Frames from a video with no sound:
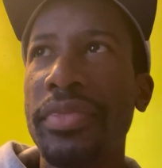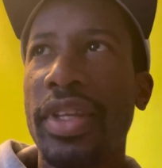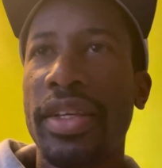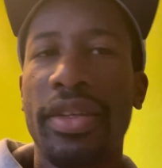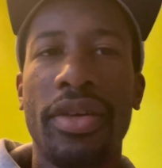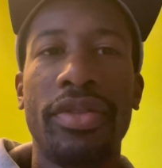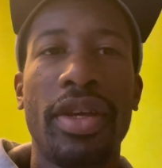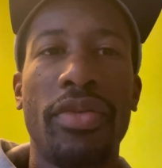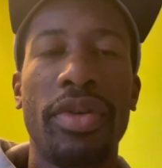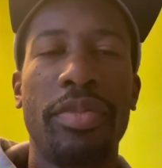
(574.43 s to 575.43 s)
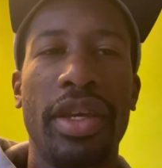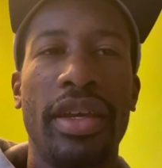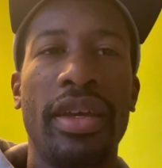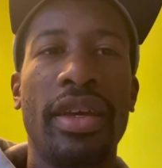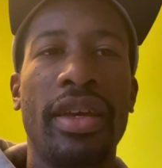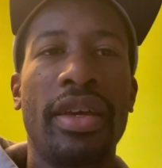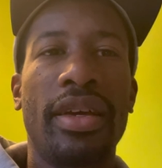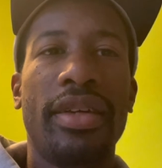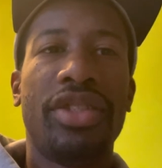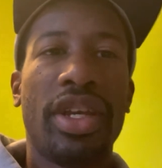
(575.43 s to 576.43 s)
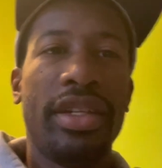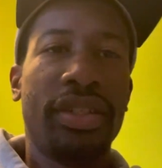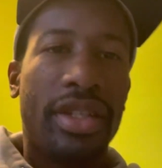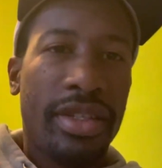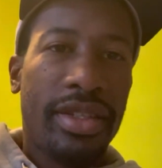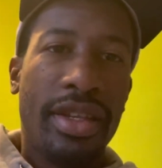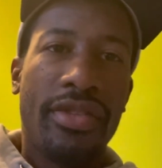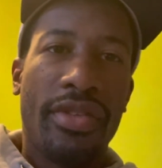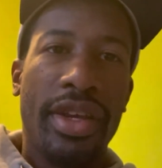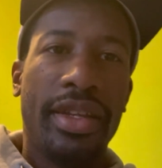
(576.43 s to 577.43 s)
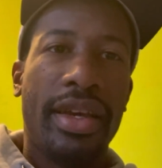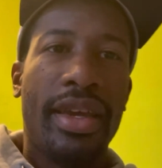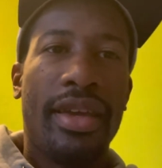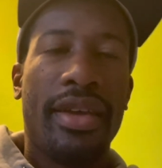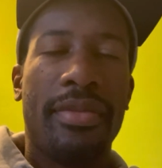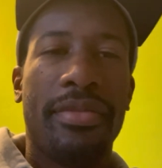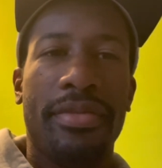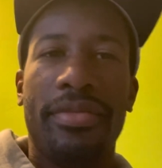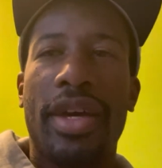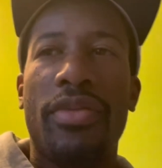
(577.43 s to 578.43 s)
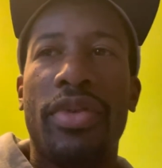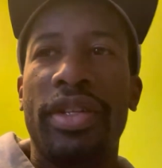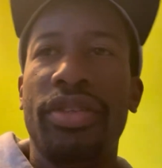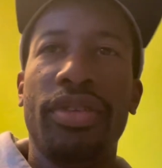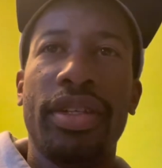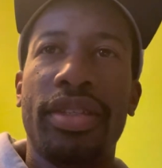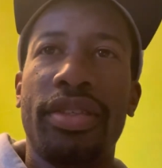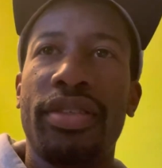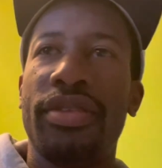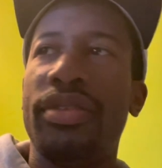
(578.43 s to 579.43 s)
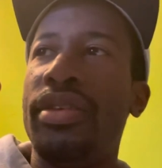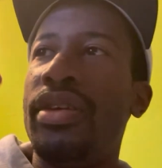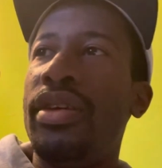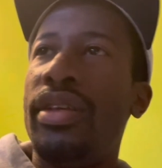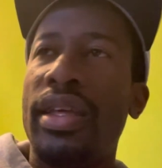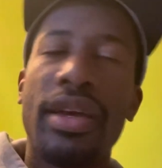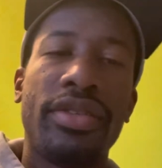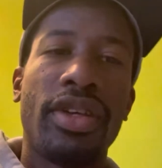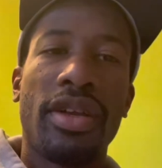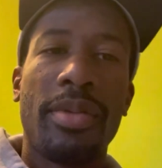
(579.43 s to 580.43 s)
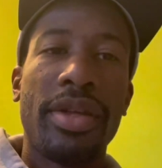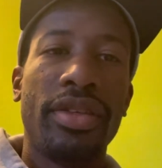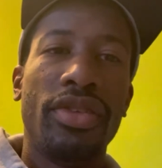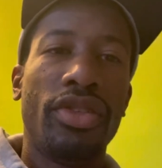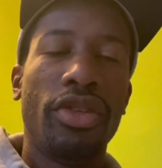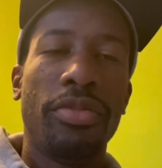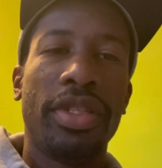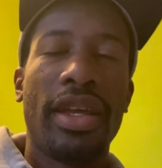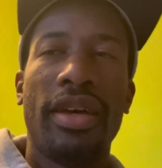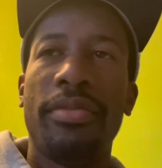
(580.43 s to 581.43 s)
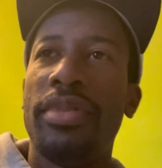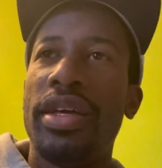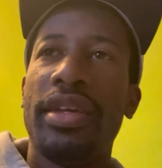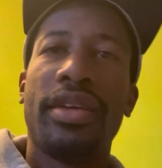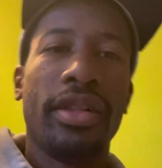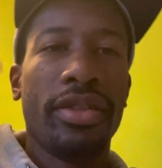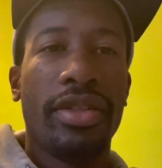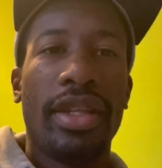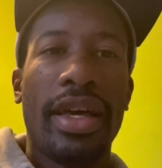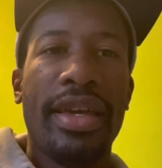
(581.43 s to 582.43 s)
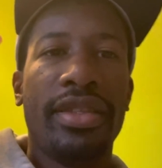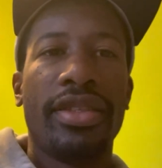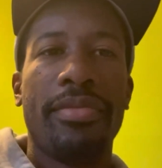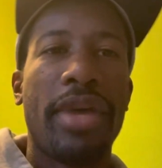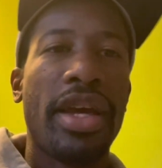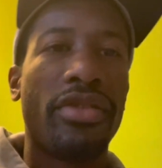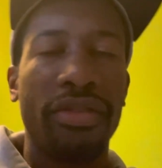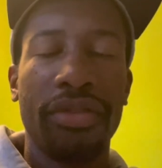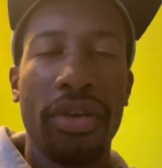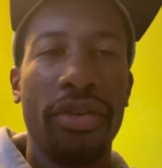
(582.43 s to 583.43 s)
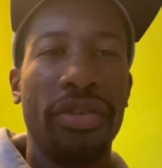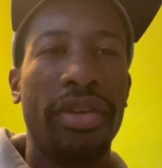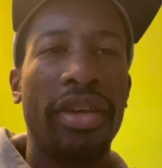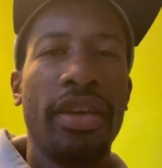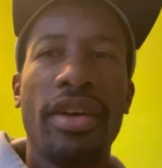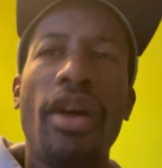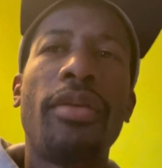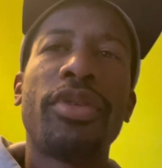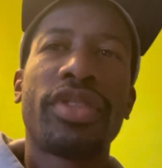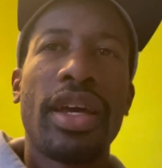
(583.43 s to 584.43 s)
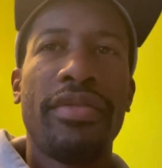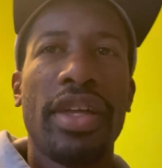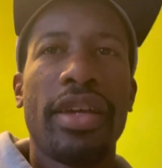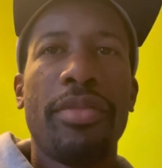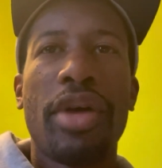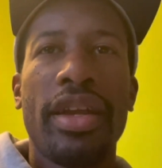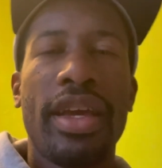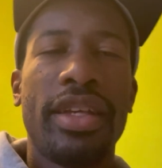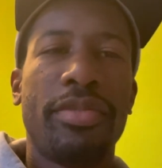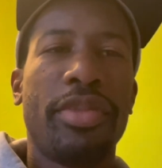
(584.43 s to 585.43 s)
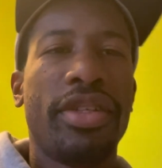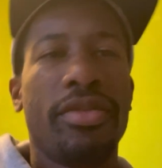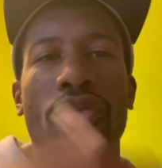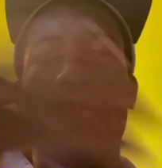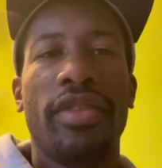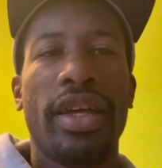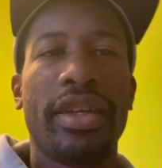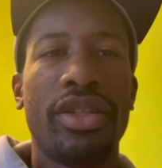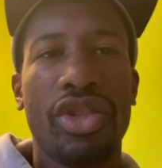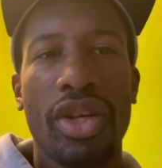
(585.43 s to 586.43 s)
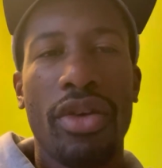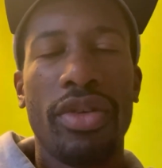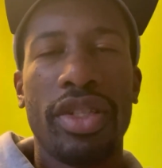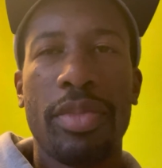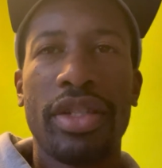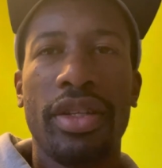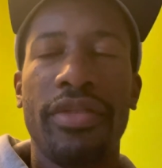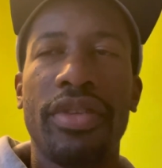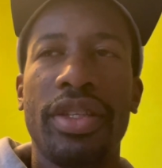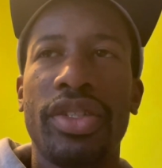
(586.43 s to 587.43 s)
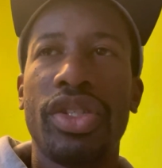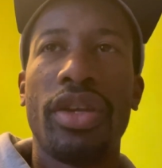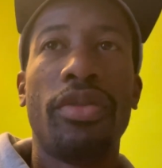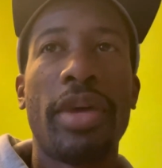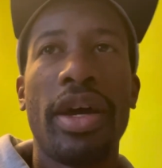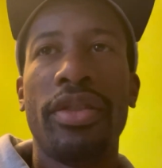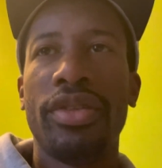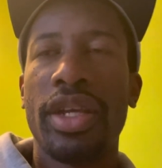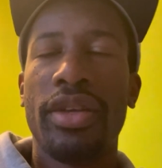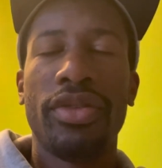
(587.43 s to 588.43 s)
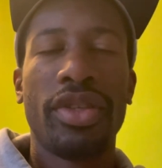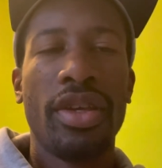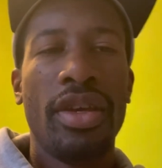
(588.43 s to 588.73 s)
you know, there would be a change in the scenery. Like, I want to do this, like I was talking about, the YouTube setup, like colored lights, a microphone, almost kind of like a podcast, but it's more of like a show, especially for this channel. My other channels